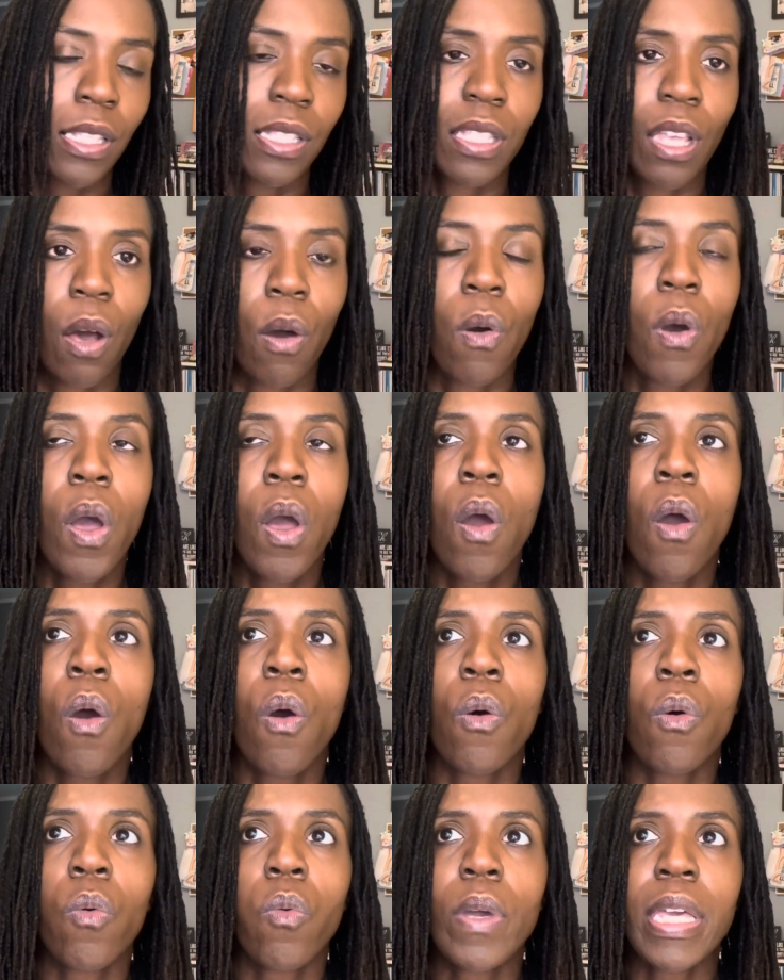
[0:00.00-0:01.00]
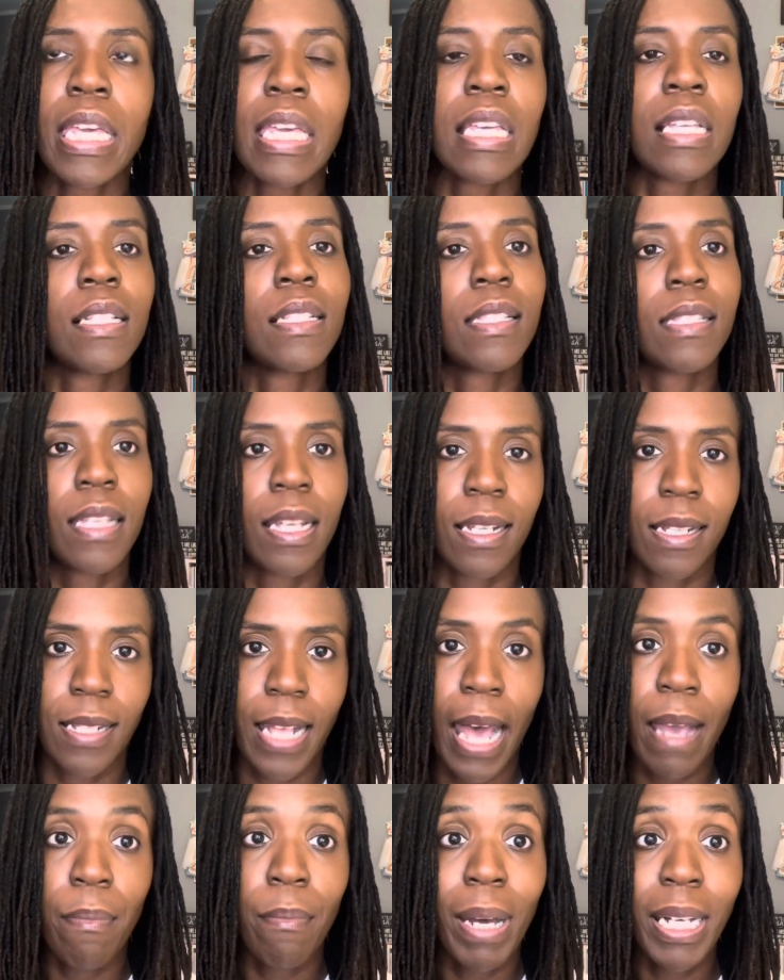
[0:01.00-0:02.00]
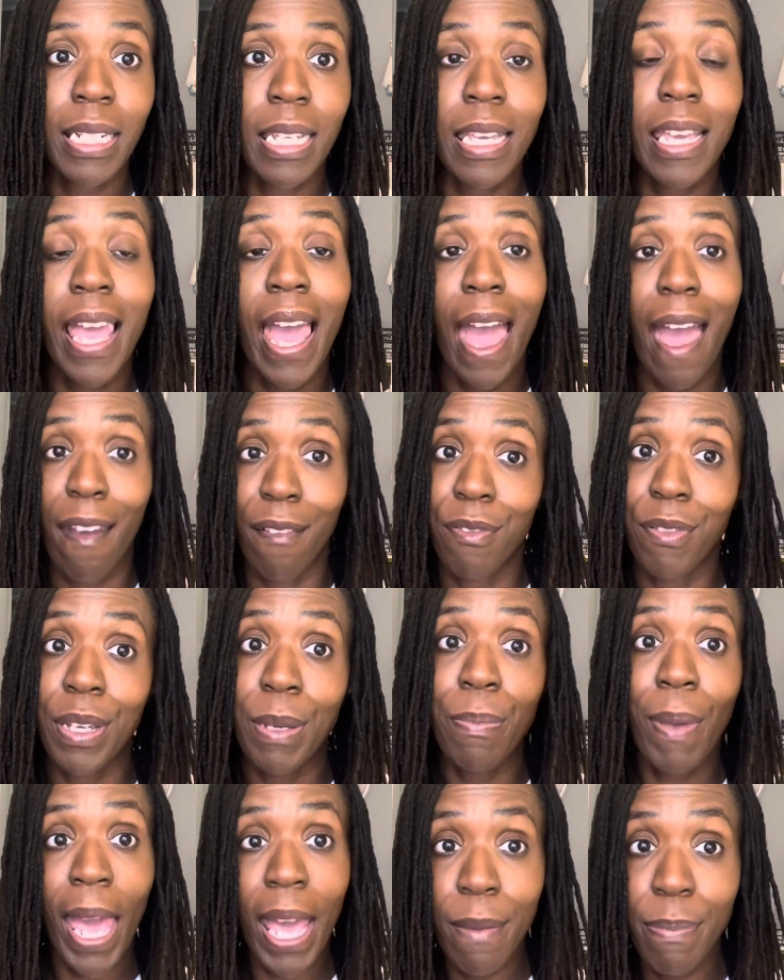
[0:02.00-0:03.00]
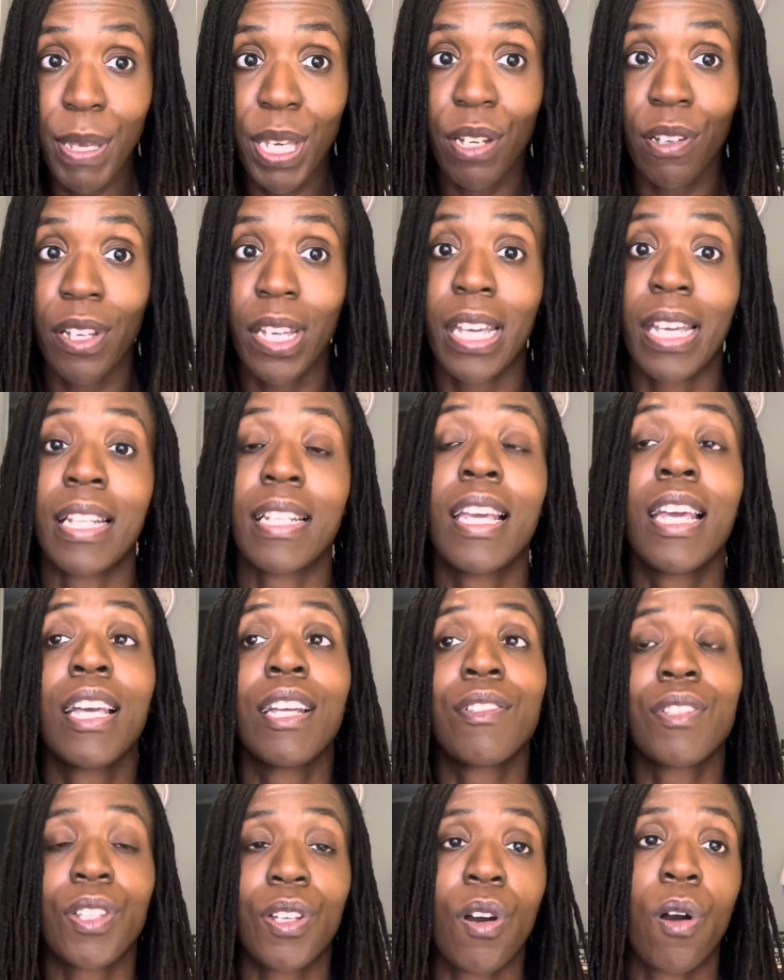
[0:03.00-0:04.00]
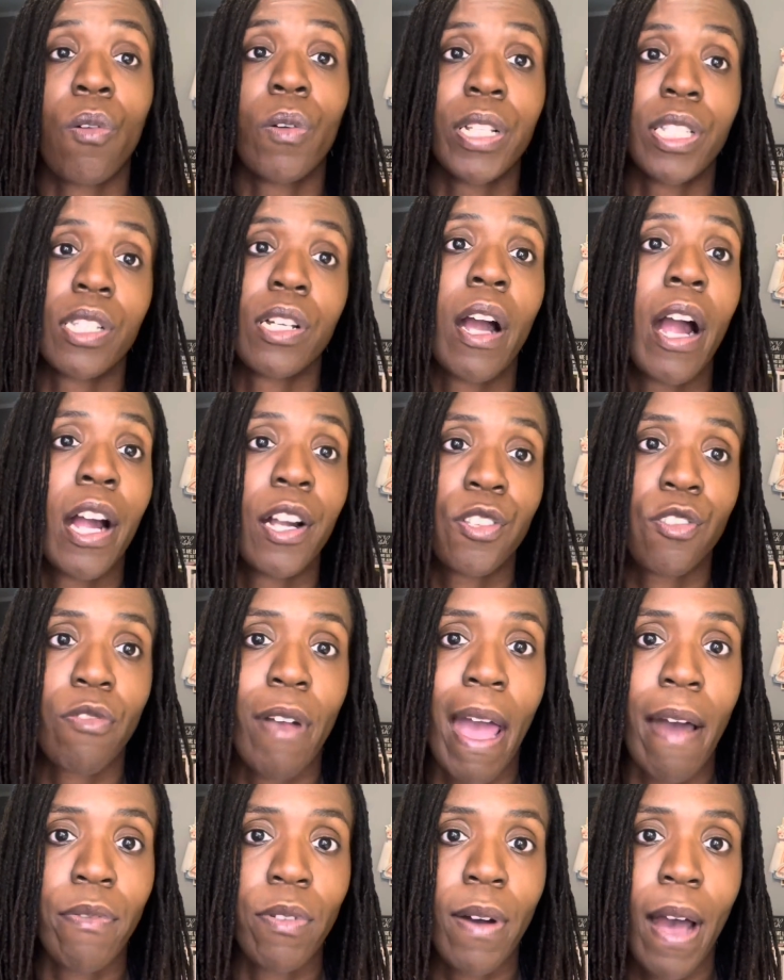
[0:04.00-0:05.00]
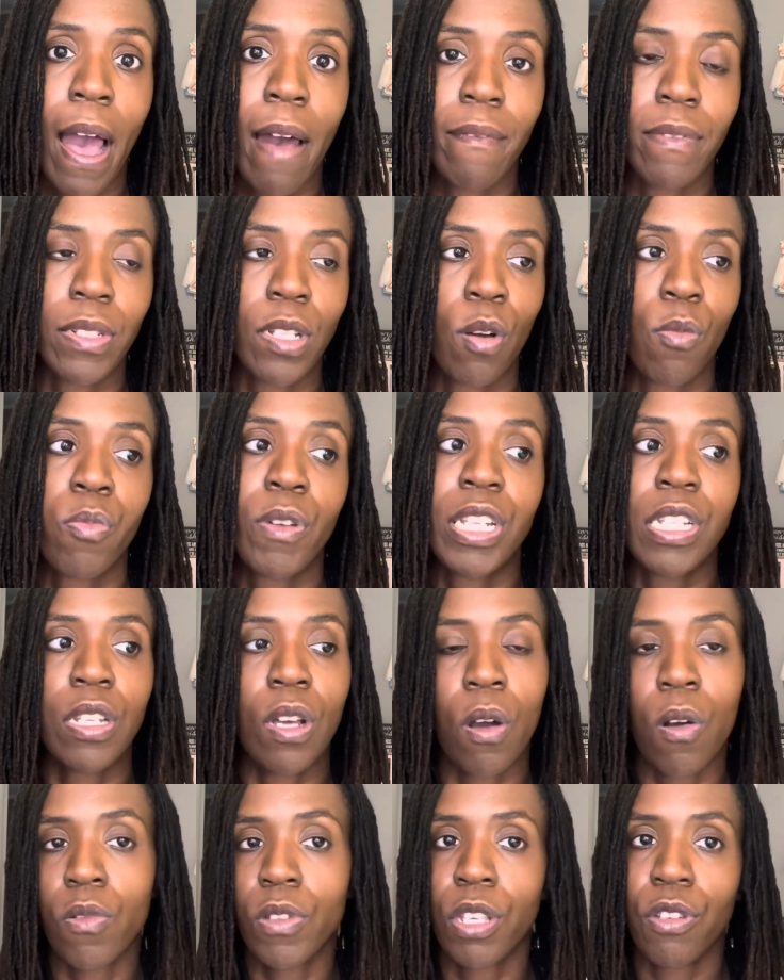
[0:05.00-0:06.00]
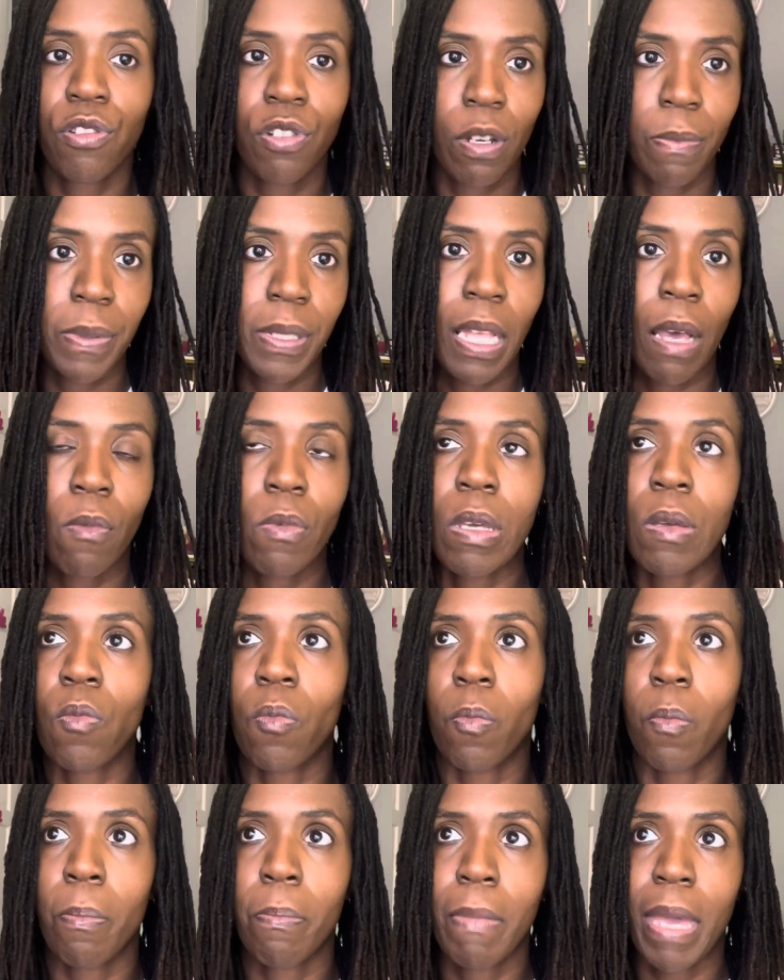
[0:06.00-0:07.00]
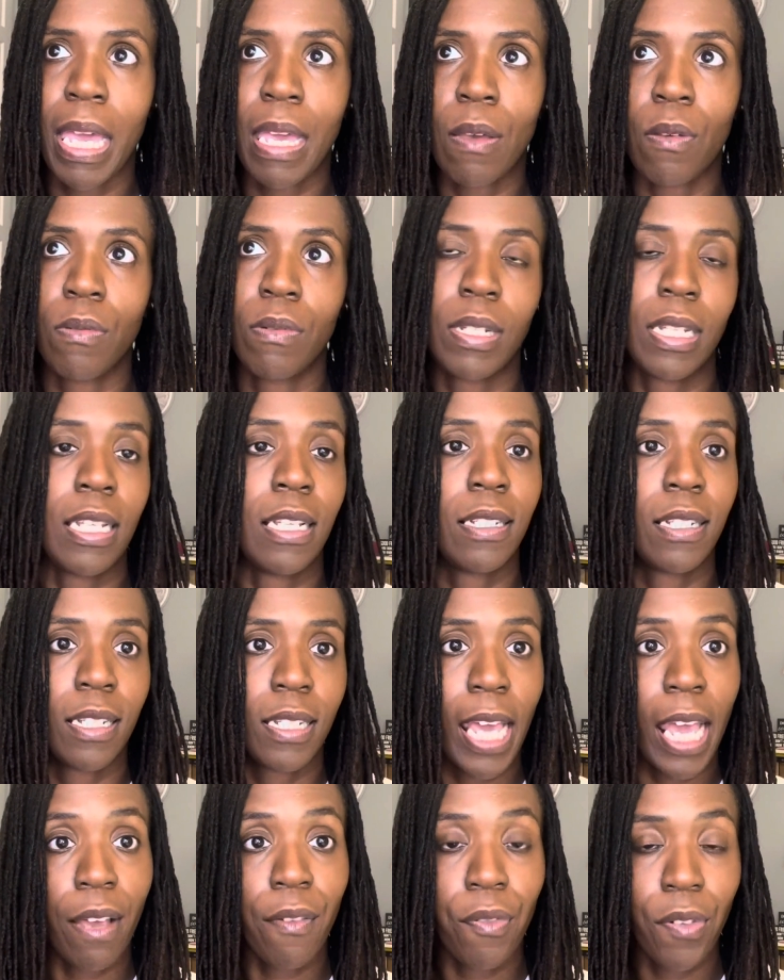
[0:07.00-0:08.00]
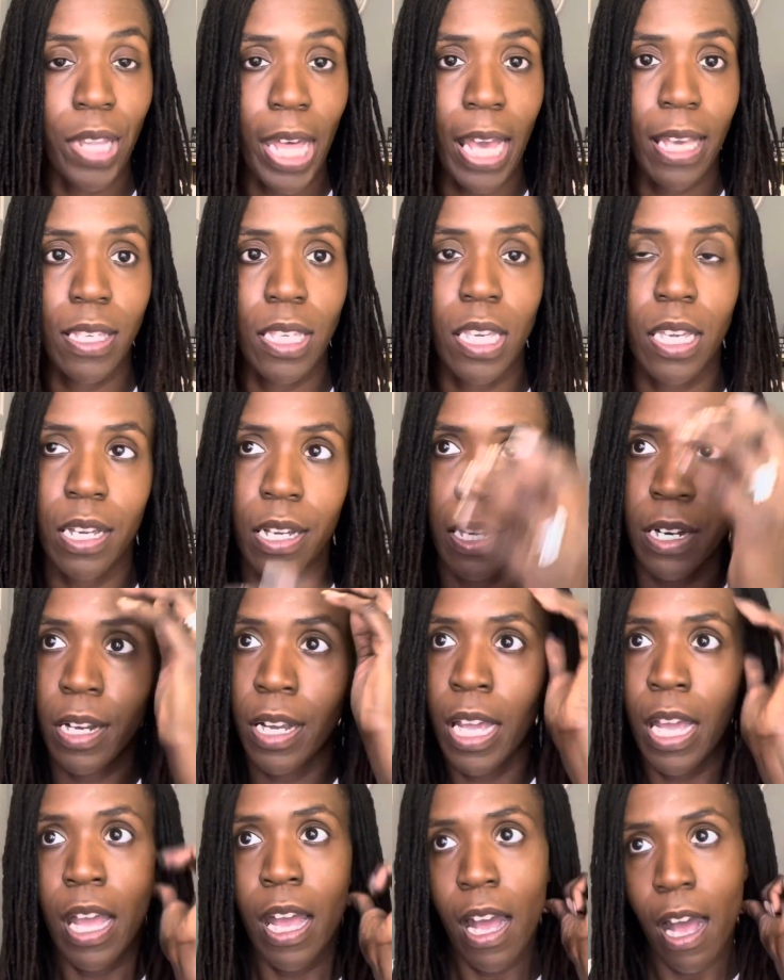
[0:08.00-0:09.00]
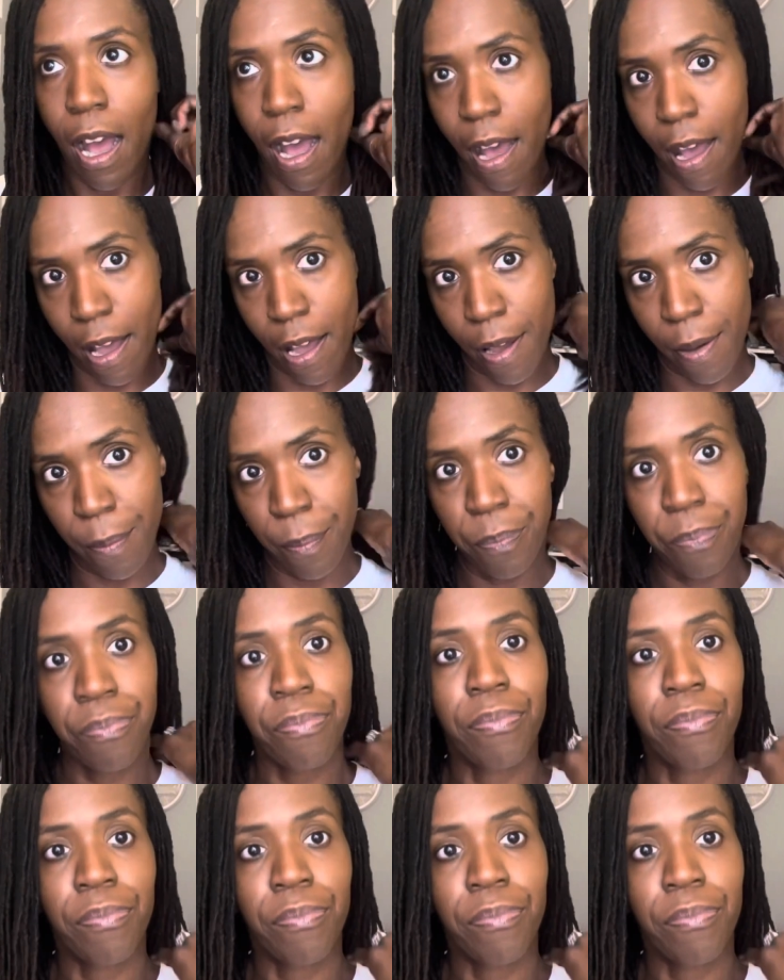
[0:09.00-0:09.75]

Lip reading: So we set aside money every pay period to go into our travel envelope. We know the trips that we may need to take for that year, and